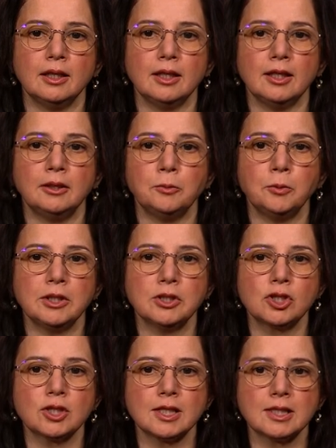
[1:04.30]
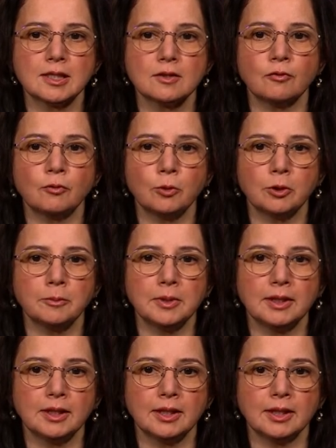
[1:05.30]
in which cysts form in
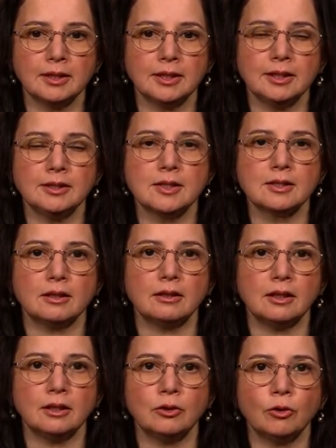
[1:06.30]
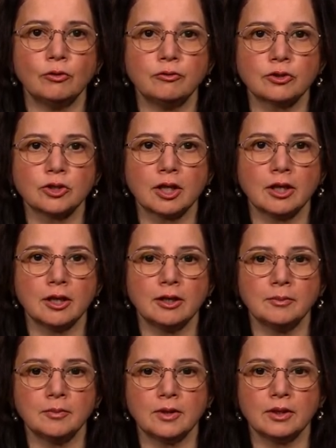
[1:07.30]
the kidneys, and then over
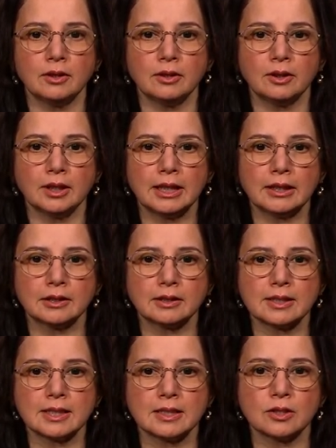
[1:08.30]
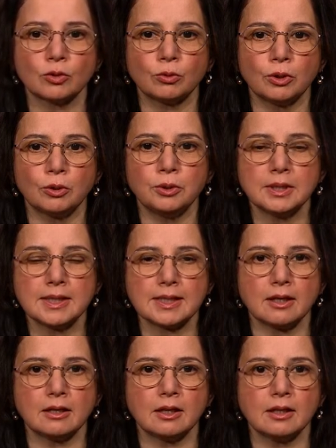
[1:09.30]
time the cysts grow in
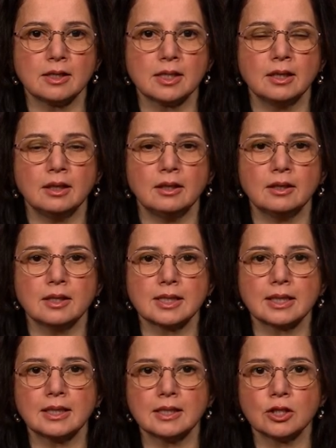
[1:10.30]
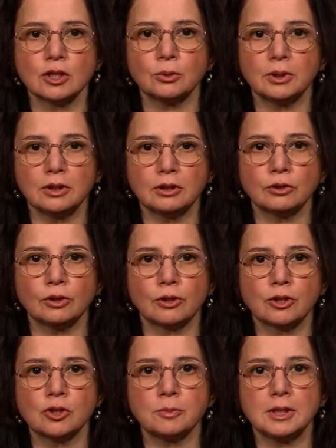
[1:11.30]
size. This leads to an
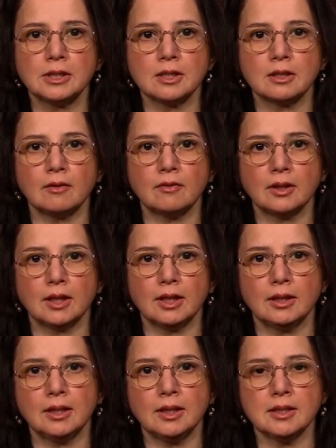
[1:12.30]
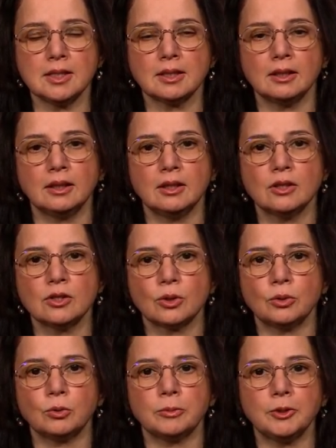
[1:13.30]
enlargement of the kidneys. So a
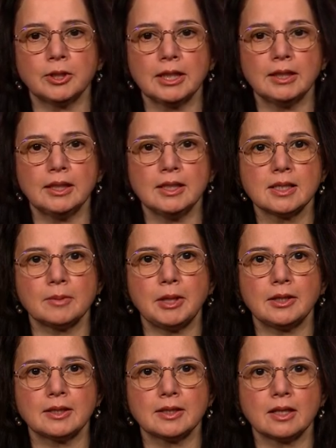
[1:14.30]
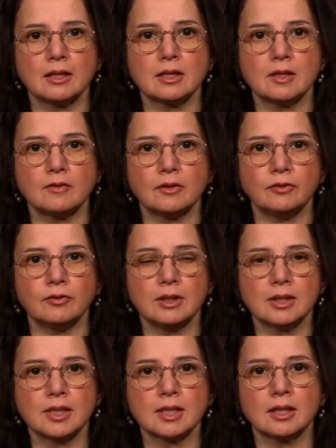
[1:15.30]
normal kidney is about the size of a
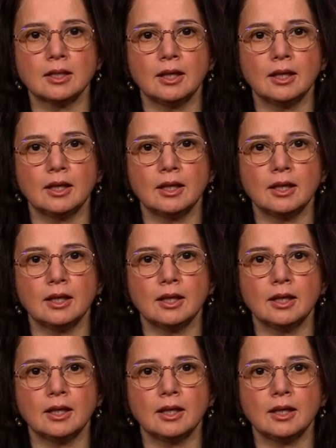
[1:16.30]
fist.